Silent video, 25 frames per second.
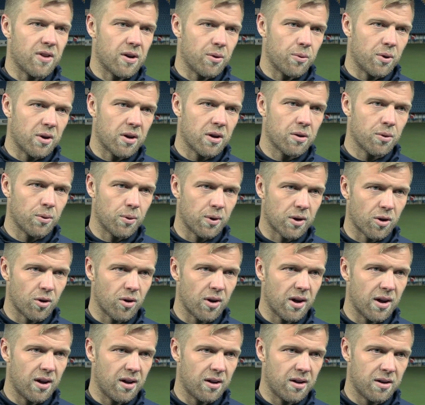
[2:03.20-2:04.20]
that we we're
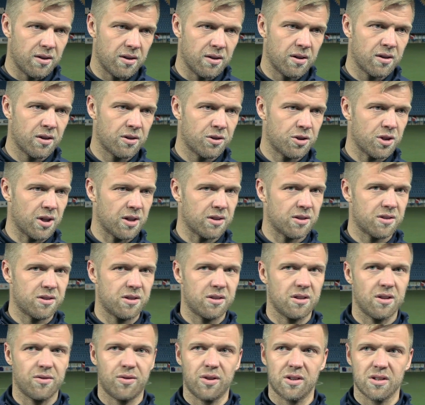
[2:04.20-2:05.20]
creating
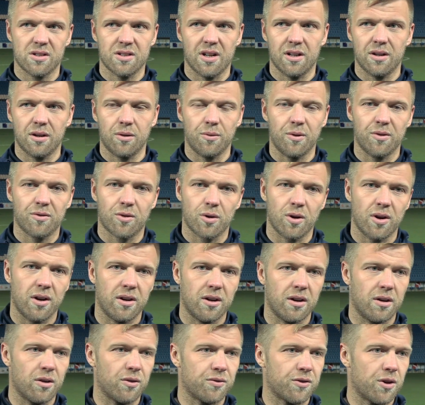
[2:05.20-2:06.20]
chances. I think Saturday we've
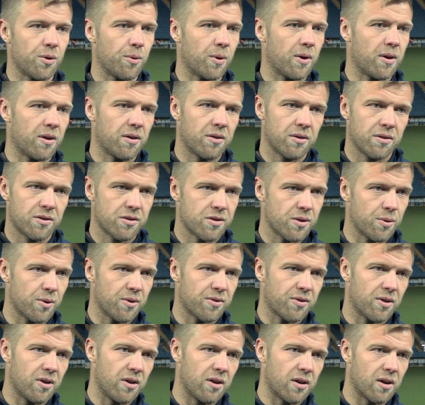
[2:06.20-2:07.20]
created enough to win two
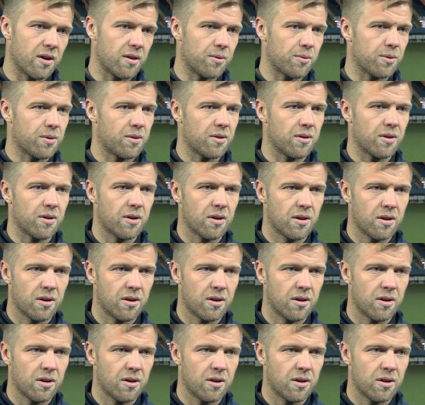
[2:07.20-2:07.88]
or three games. So.